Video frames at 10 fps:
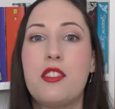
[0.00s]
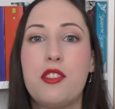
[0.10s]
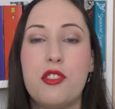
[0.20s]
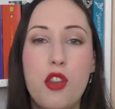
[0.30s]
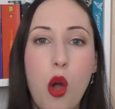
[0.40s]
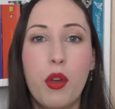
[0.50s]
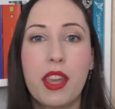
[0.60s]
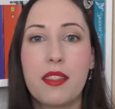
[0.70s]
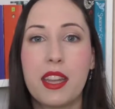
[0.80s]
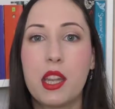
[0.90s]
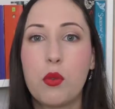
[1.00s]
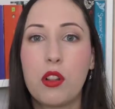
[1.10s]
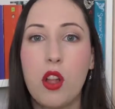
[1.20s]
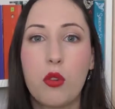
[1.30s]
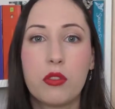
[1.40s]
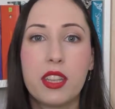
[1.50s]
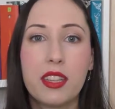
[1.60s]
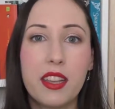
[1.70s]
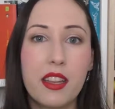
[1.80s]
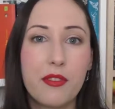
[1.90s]
knowing that he will only
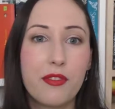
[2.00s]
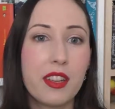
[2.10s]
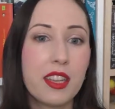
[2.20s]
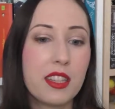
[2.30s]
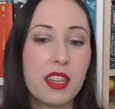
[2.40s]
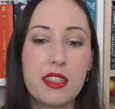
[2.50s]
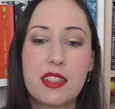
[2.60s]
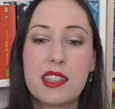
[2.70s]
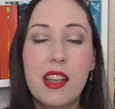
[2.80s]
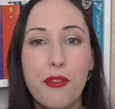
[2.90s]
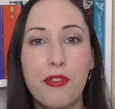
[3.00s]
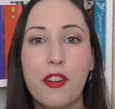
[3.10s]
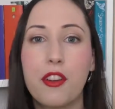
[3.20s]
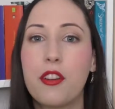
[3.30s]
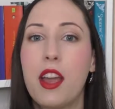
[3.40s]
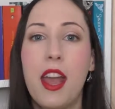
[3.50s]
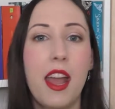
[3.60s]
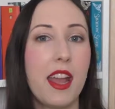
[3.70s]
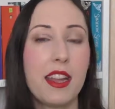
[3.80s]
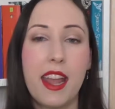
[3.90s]
live and suffer
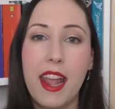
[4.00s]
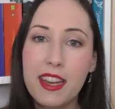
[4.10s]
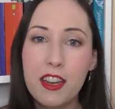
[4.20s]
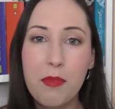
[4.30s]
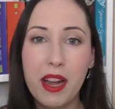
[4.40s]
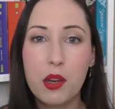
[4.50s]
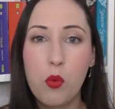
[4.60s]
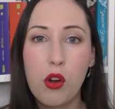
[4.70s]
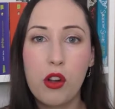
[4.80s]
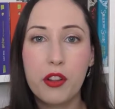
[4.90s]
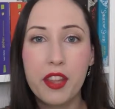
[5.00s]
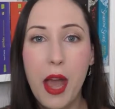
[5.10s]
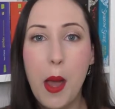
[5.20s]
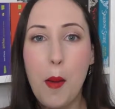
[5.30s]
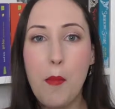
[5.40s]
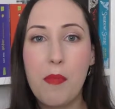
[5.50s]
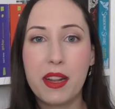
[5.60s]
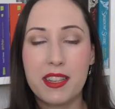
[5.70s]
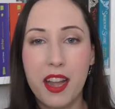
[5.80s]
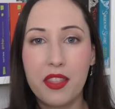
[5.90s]
and hated by the world.
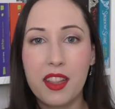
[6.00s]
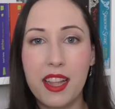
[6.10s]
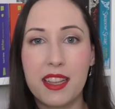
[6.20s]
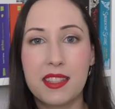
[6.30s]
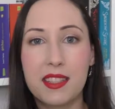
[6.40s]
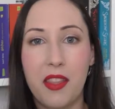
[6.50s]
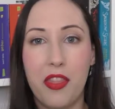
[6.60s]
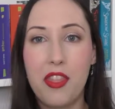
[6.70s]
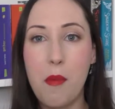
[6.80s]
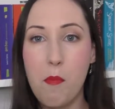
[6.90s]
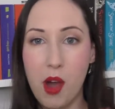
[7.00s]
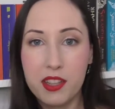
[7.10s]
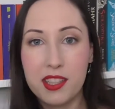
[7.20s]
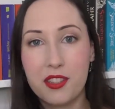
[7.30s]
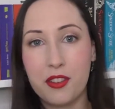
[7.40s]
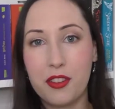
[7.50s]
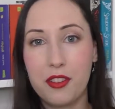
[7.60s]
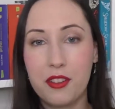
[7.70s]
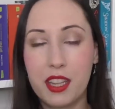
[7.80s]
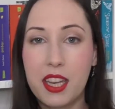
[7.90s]
But nonetheless, the monster
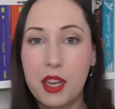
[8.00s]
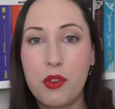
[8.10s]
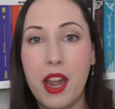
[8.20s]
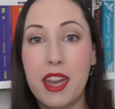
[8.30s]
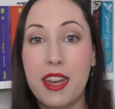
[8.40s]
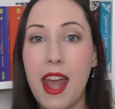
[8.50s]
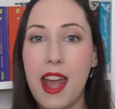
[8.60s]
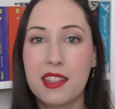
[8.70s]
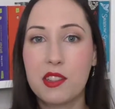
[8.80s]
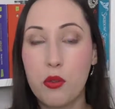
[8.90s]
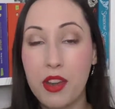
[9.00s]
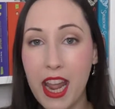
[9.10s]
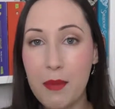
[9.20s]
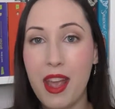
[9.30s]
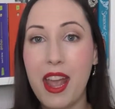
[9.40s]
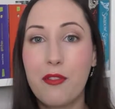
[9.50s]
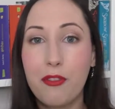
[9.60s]
that he created has no name, and